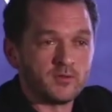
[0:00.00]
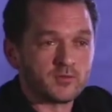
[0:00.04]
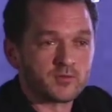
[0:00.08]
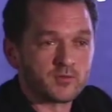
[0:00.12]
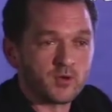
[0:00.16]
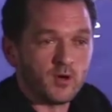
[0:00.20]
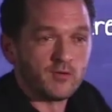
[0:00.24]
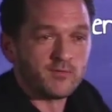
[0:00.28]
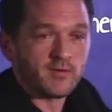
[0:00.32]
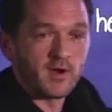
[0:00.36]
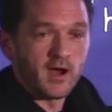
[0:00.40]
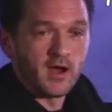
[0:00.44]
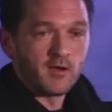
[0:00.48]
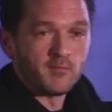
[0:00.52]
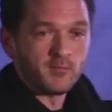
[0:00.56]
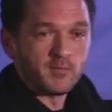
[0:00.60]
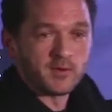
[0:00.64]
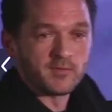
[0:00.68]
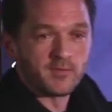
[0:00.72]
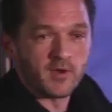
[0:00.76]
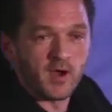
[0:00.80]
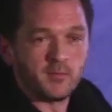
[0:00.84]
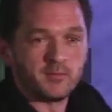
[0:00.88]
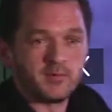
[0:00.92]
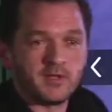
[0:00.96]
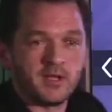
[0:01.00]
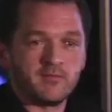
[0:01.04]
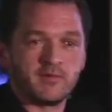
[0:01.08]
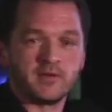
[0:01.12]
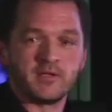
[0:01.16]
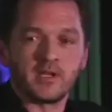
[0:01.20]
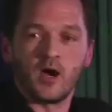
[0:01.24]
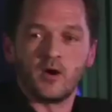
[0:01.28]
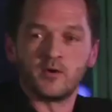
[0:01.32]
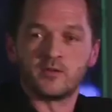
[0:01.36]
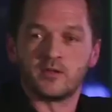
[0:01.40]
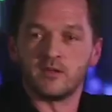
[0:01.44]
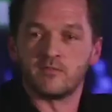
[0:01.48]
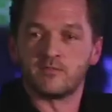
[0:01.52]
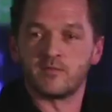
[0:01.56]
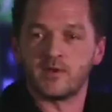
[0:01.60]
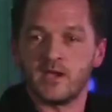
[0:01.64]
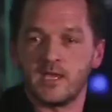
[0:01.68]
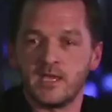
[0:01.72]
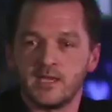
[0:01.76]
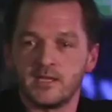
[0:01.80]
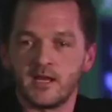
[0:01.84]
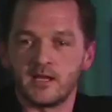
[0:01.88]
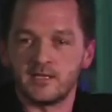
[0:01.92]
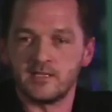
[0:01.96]
So if I'm delivering Now
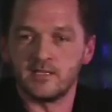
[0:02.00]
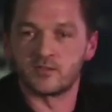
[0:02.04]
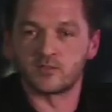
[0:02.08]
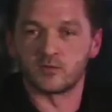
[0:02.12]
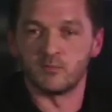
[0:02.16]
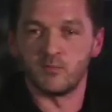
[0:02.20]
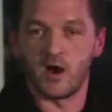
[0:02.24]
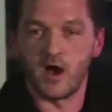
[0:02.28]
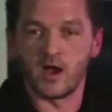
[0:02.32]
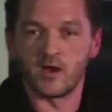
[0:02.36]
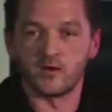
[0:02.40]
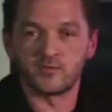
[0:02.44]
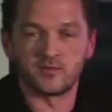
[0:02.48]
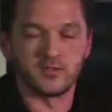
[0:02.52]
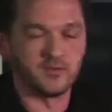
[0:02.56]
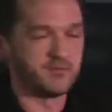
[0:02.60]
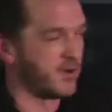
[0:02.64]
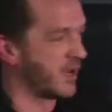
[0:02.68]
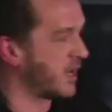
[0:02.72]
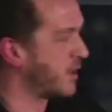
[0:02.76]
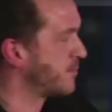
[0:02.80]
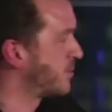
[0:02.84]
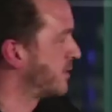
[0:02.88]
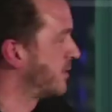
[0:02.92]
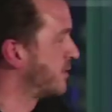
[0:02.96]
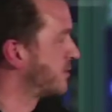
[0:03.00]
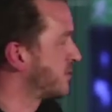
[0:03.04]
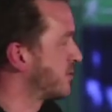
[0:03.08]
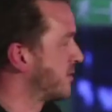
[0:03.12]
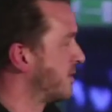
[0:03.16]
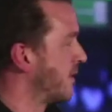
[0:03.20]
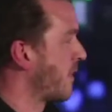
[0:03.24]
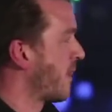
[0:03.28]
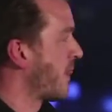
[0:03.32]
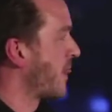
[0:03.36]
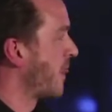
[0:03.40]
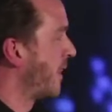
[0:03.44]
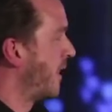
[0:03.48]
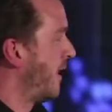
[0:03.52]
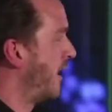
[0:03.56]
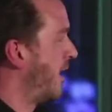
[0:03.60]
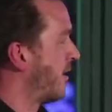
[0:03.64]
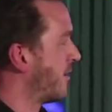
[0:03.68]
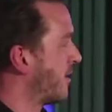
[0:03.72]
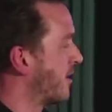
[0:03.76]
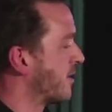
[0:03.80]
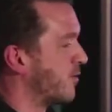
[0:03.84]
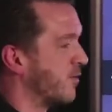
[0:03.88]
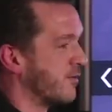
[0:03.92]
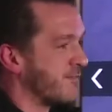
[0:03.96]
TV and I need some iOS developers, I'm
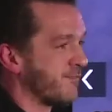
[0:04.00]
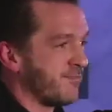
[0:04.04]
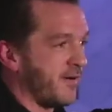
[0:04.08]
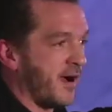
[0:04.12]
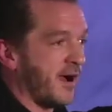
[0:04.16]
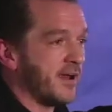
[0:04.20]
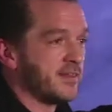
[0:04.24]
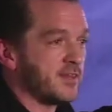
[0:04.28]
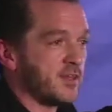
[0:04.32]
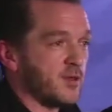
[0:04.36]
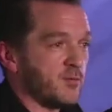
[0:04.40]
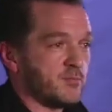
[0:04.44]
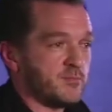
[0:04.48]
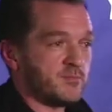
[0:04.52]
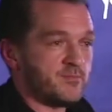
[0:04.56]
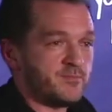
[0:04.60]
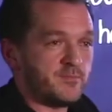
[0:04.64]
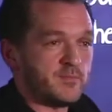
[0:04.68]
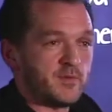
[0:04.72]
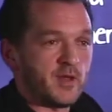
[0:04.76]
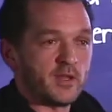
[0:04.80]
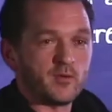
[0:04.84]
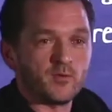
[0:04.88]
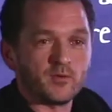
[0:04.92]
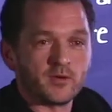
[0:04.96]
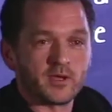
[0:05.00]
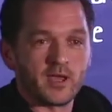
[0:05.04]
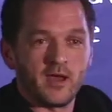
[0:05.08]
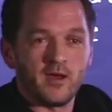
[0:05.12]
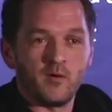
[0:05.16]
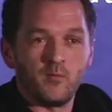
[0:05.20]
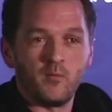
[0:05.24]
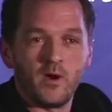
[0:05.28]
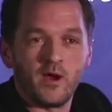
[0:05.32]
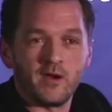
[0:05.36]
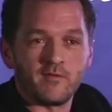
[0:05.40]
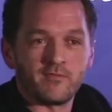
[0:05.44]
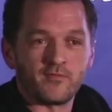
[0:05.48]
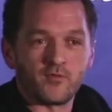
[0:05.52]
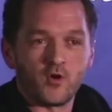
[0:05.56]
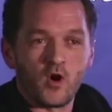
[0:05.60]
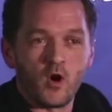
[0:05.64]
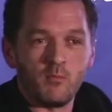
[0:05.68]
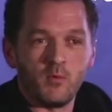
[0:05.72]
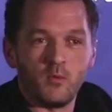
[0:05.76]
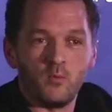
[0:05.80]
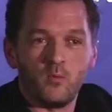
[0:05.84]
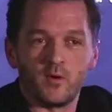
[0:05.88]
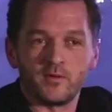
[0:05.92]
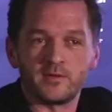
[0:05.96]
going to go and find them. I don't care where
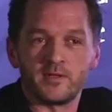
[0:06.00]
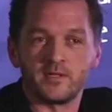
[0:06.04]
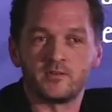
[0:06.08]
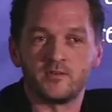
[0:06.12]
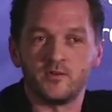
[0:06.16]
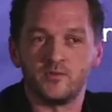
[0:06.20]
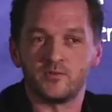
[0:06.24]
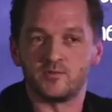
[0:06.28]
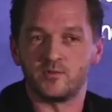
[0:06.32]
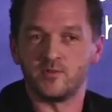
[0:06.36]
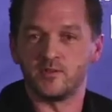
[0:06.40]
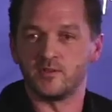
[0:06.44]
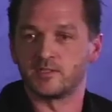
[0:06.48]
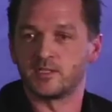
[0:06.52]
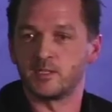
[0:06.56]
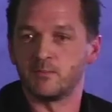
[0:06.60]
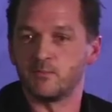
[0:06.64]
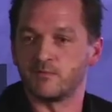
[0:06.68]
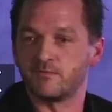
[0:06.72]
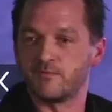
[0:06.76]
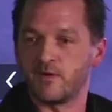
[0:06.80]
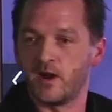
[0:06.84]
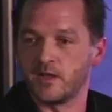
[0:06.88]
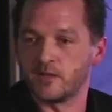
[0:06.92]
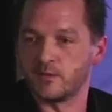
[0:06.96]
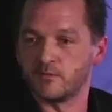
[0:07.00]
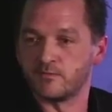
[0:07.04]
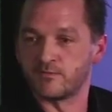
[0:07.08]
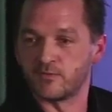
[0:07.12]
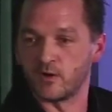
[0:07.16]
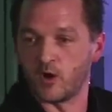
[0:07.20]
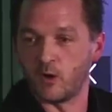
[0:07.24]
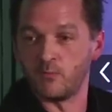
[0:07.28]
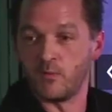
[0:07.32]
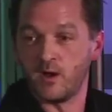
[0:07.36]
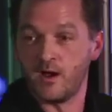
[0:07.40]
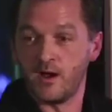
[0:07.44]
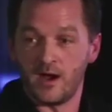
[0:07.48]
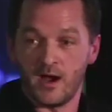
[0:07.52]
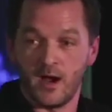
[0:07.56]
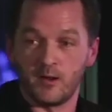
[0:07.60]
from or what that does to the team I find them from.